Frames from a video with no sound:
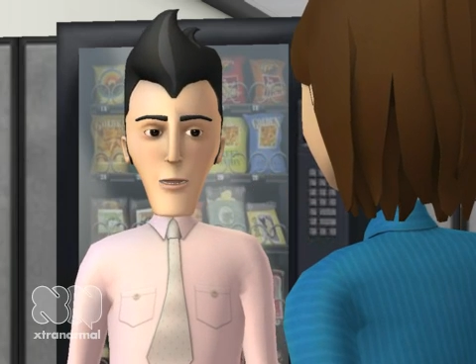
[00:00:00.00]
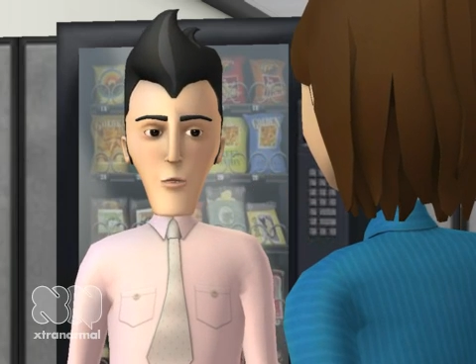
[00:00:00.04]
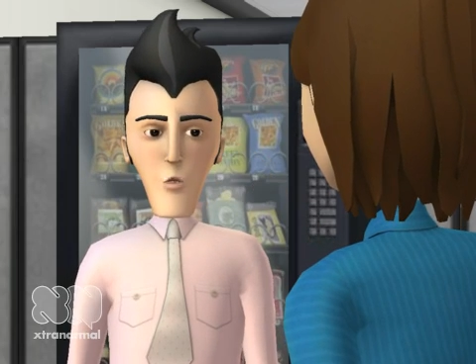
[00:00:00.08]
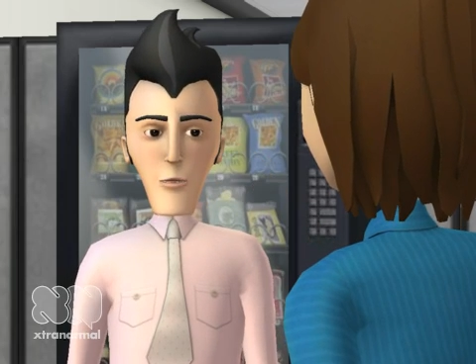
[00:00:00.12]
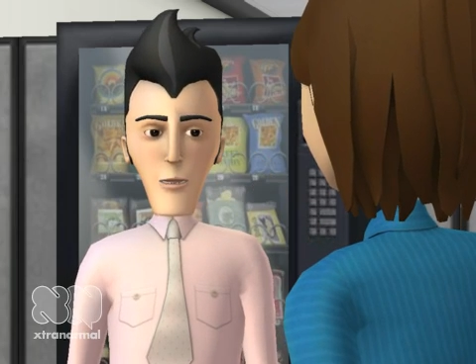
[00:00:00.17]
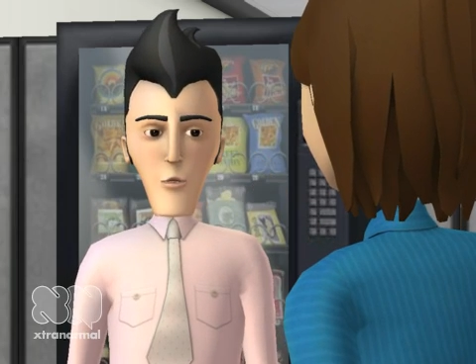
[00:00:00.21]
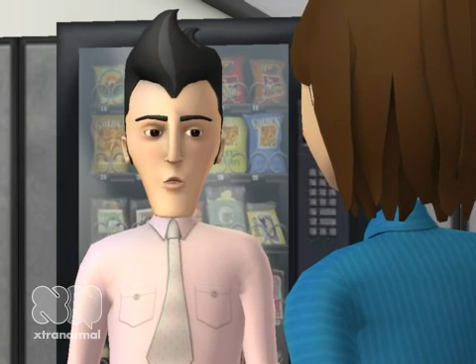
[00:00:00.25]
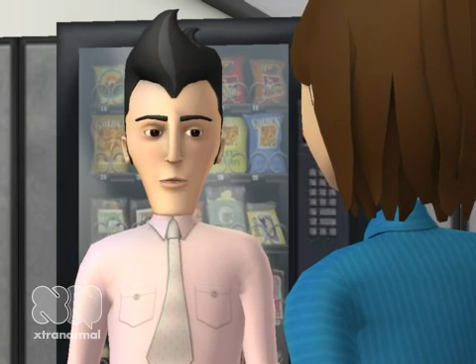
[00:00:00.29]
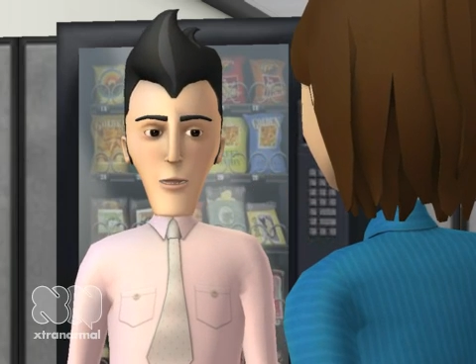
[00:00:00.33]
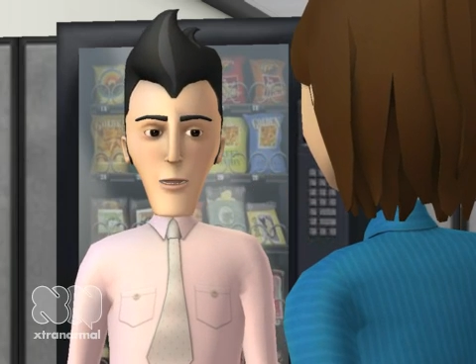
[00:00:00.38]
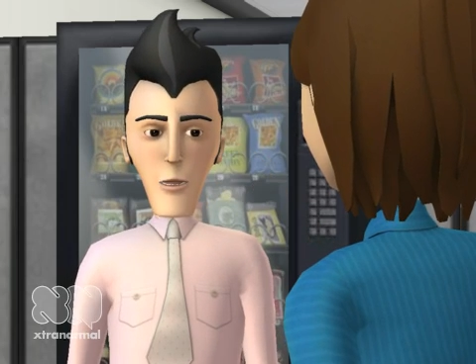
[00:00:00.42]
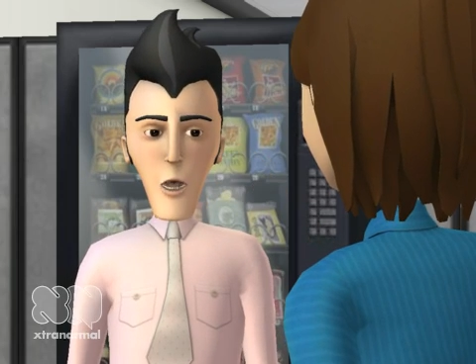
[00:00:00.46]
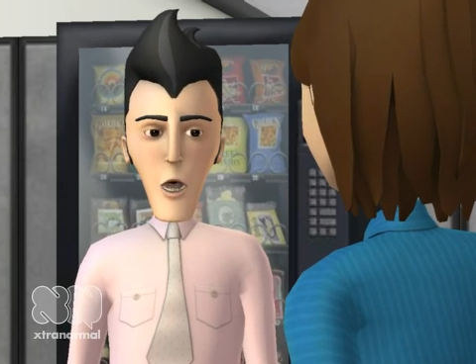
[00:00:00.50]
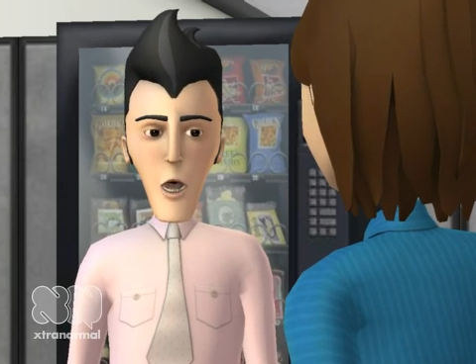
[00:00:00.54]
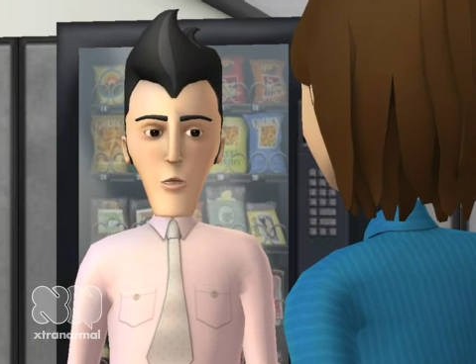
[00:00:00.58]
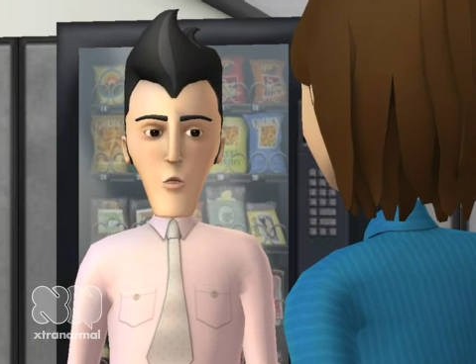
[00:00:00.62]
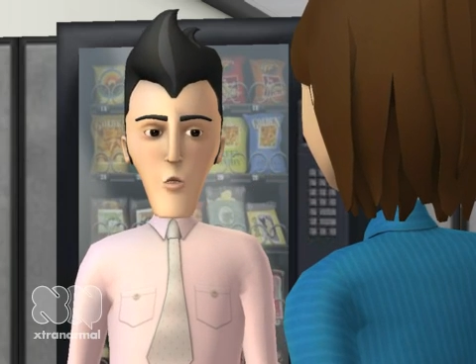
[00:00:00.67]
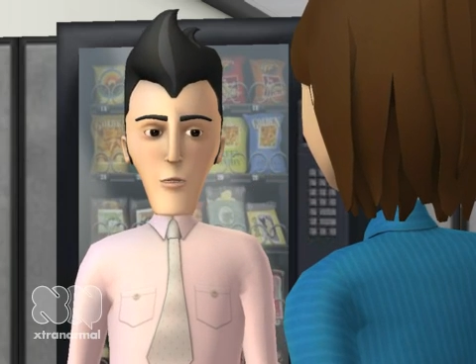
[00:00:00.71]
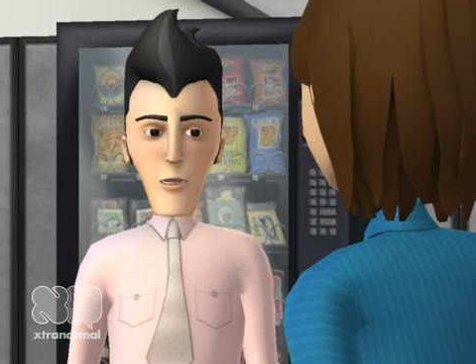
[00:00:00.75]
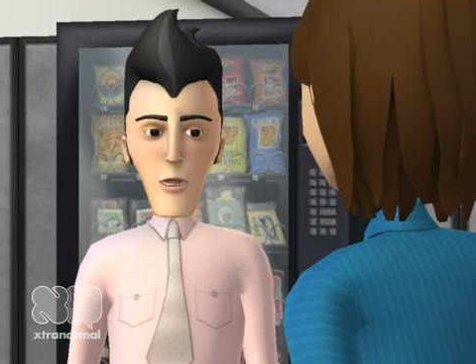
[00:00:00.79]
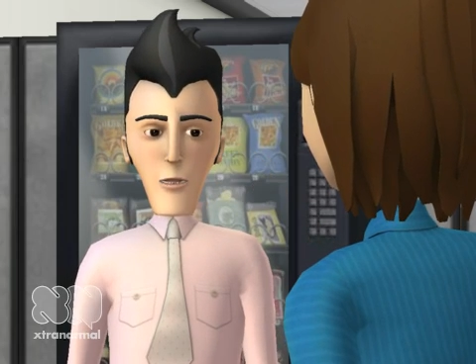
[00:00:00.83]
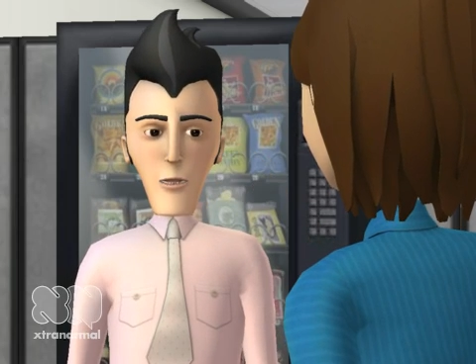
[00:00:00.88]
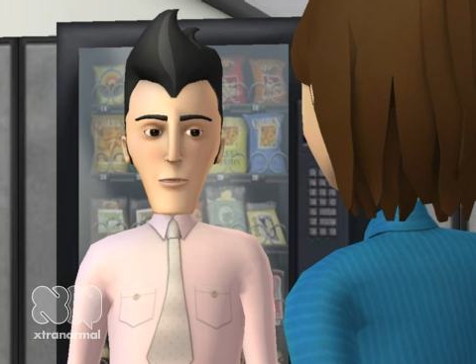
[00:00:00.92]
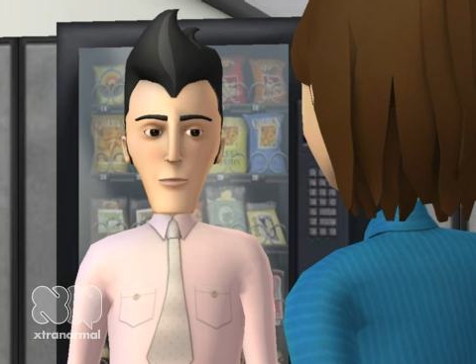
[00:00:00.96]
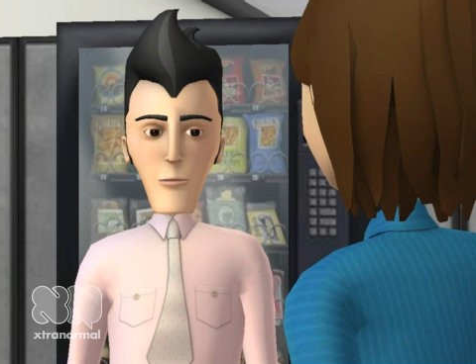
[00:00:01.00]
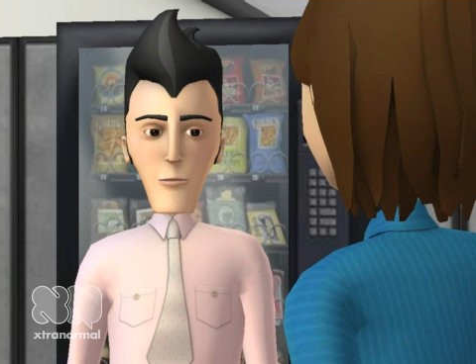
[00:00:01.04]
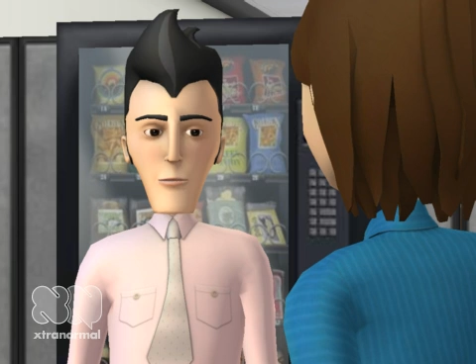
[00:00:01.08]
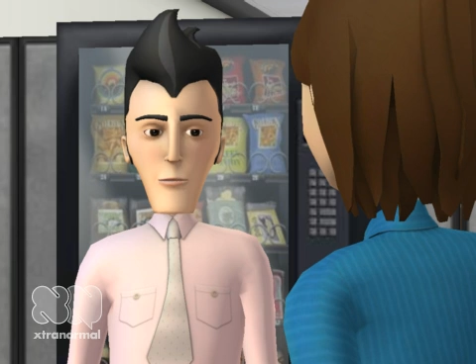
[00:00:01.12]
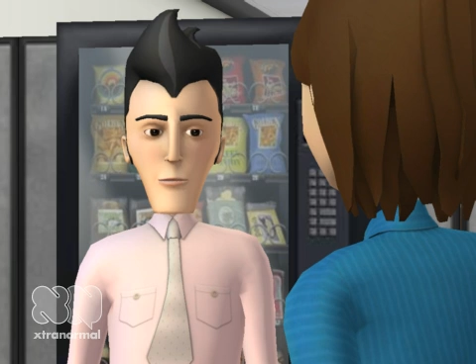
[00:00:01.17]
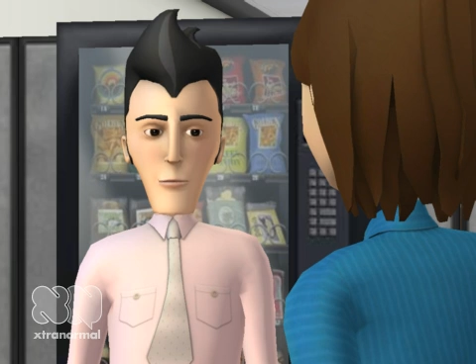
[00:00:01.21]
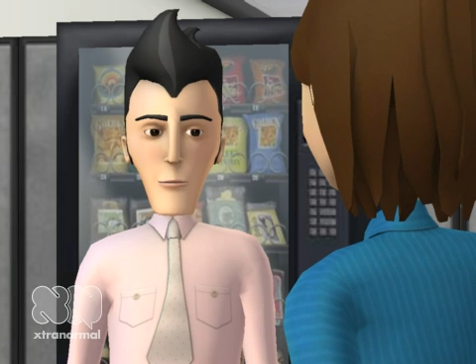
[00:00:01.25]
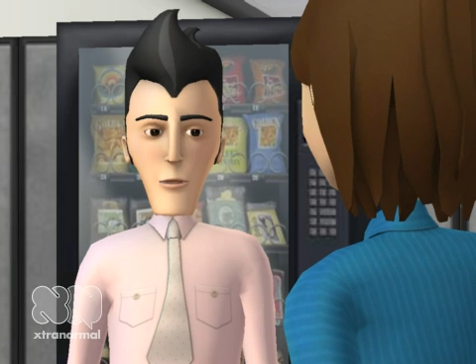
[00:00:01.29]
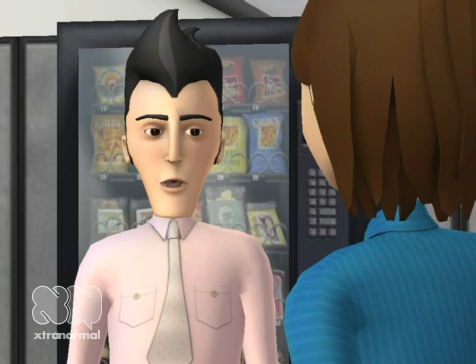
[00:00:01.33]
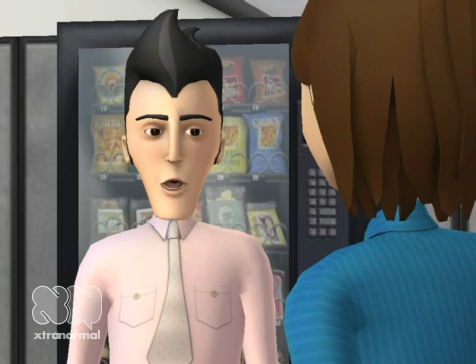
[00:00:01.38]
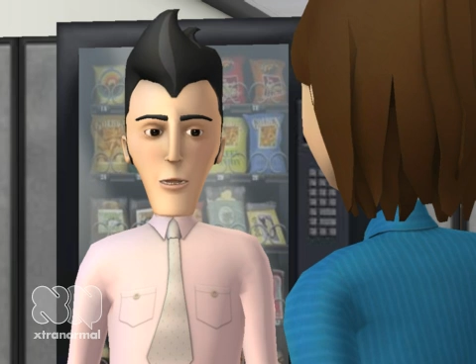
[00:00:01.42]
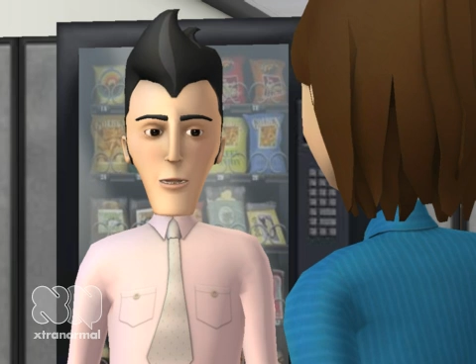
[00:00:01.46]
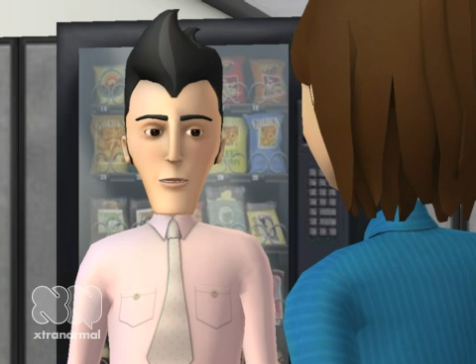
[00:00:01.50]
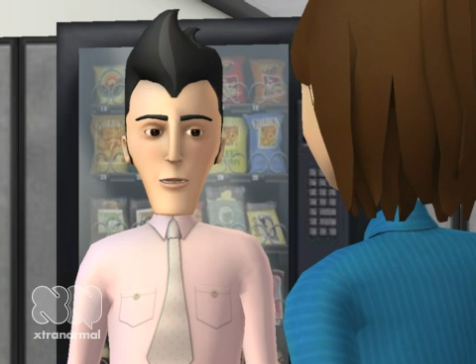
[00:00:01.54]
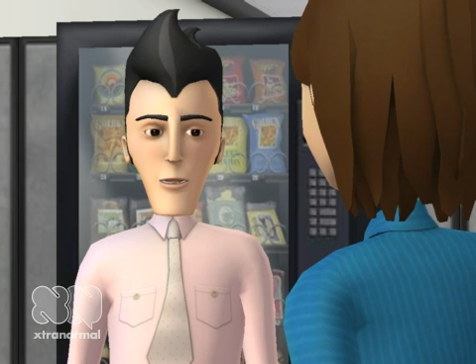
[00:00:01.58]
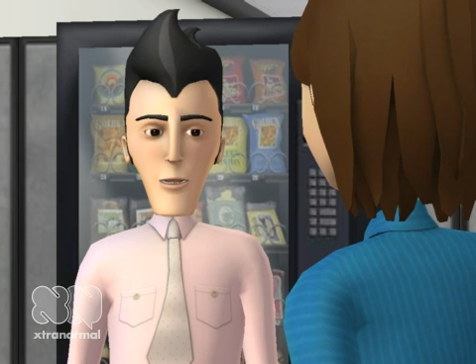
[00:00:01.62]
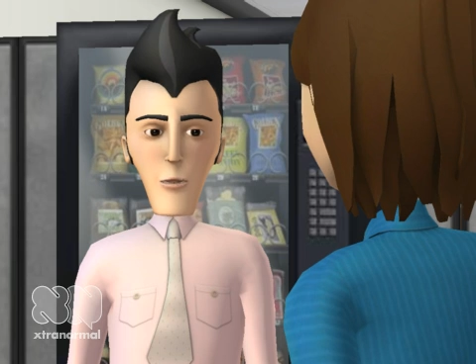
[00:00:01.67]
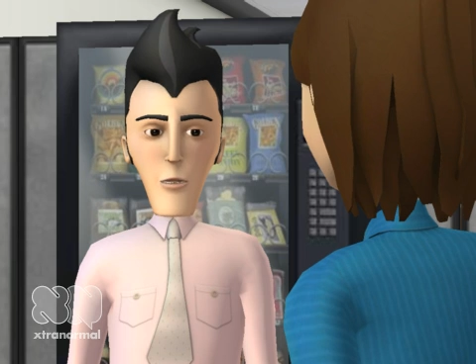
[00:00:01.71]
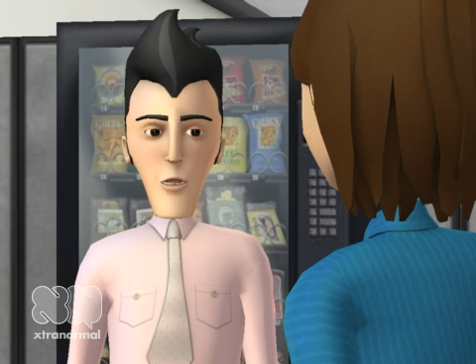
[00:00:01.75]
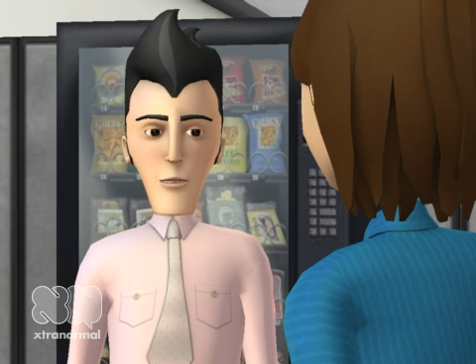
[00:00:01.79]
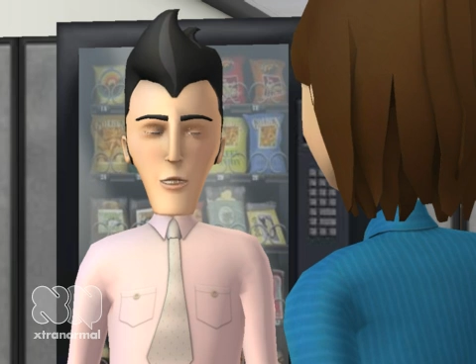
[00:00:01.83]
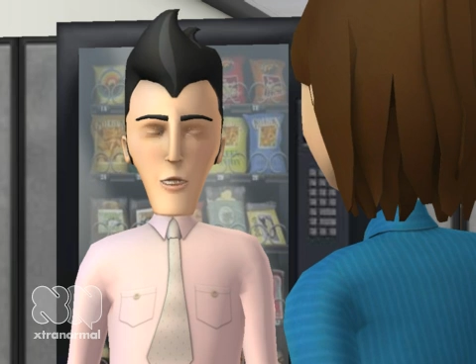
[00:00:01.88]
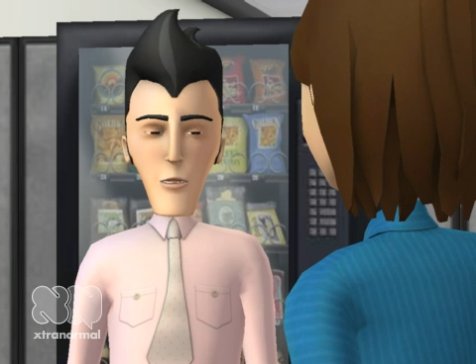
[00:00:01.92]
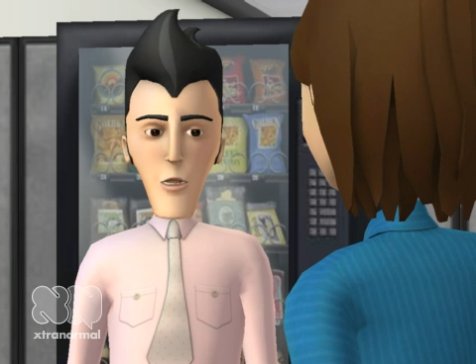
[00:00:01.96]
Do you know what mandatory